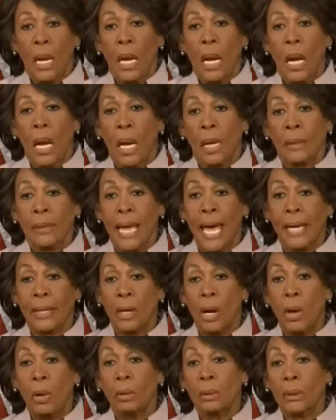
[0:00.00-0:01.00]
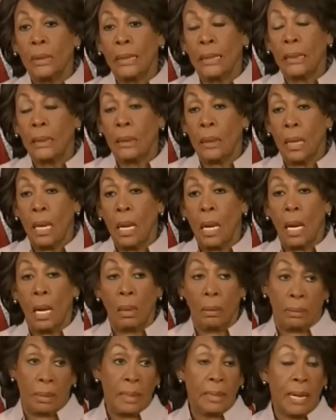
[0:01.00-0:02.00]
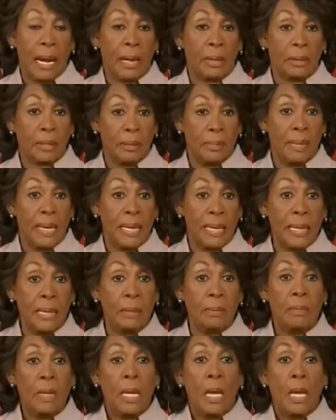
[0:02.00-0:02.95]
not only in our committee,